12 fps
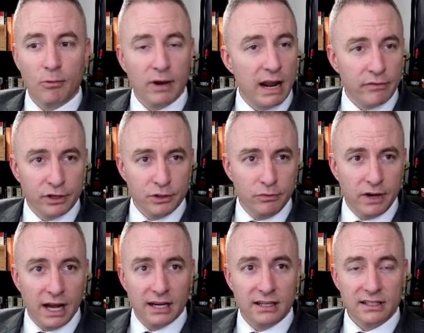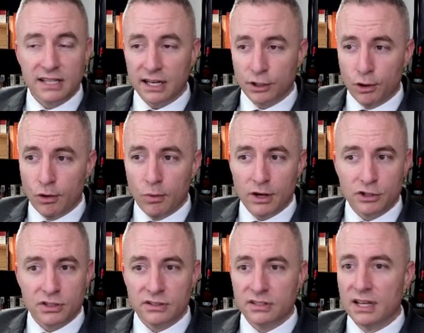Whatever you've got, technical
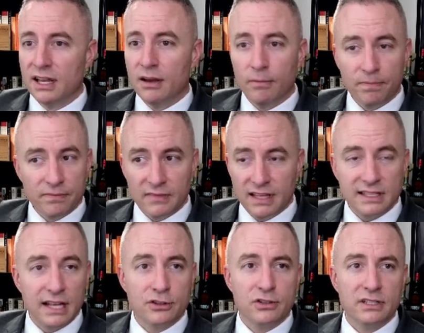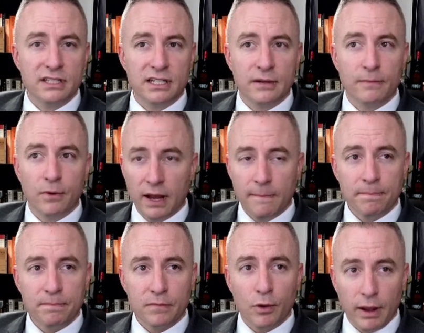questions, it's answered in here. Okay.
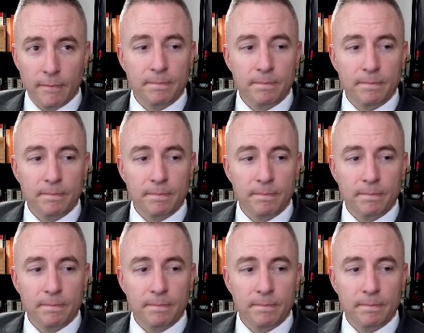Okay.